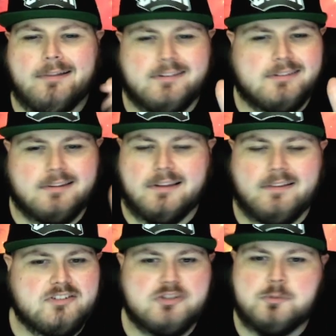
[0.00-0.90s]
listen, like,
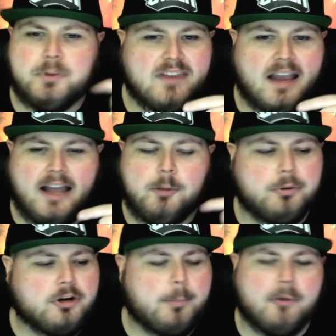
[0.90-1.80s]
let's just put the guy you
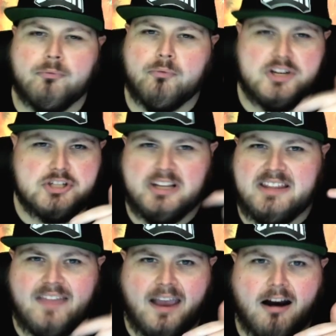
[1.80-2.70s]
put up originally
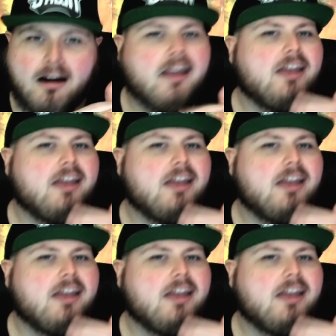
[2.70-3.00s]
there.